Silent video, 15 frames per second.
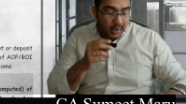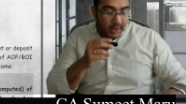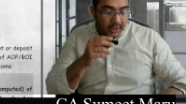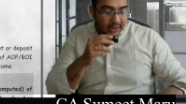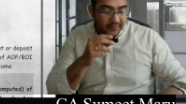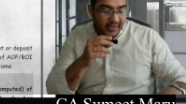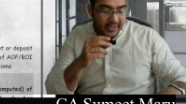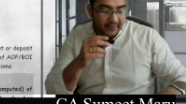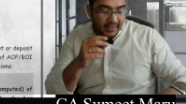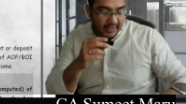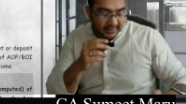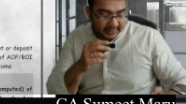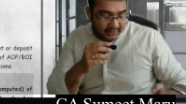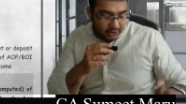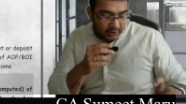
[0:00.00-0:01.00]
If anyone
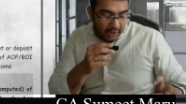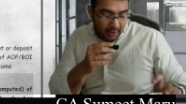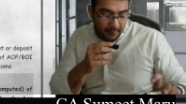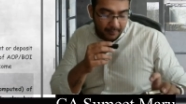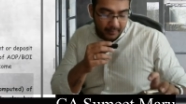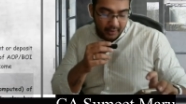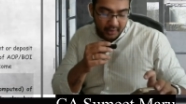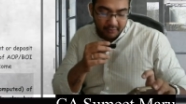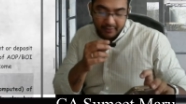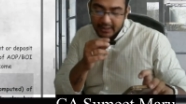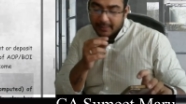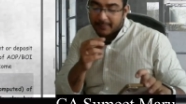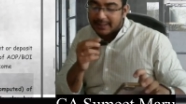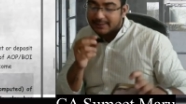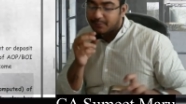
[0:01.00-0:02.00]
else also have a query,
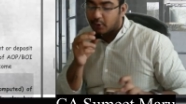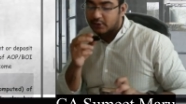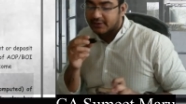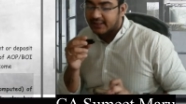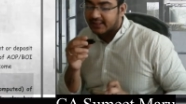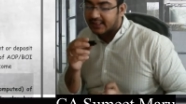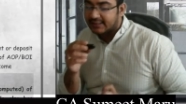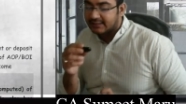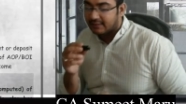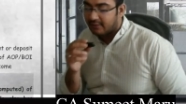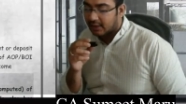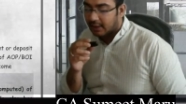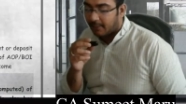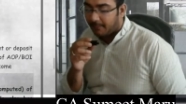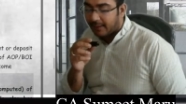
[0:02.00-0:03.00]
please post it, guys. I will
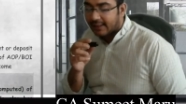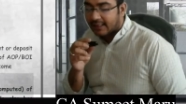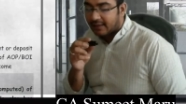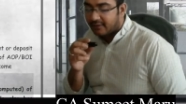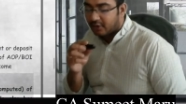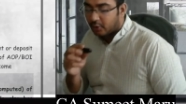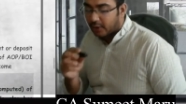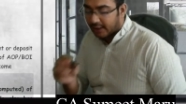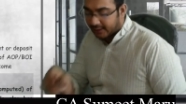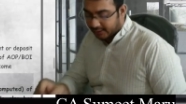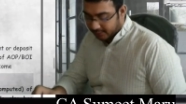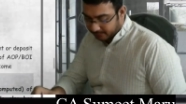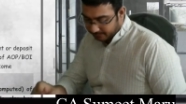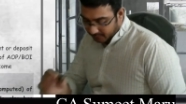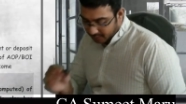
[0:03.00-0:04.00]
come back and I will look at it.
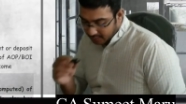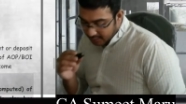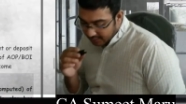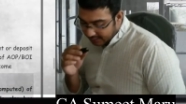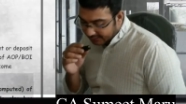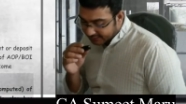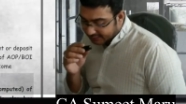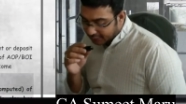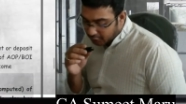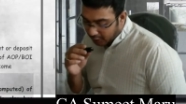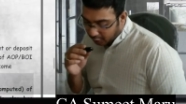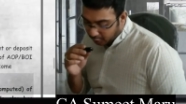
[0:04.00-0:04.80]
Let's see you at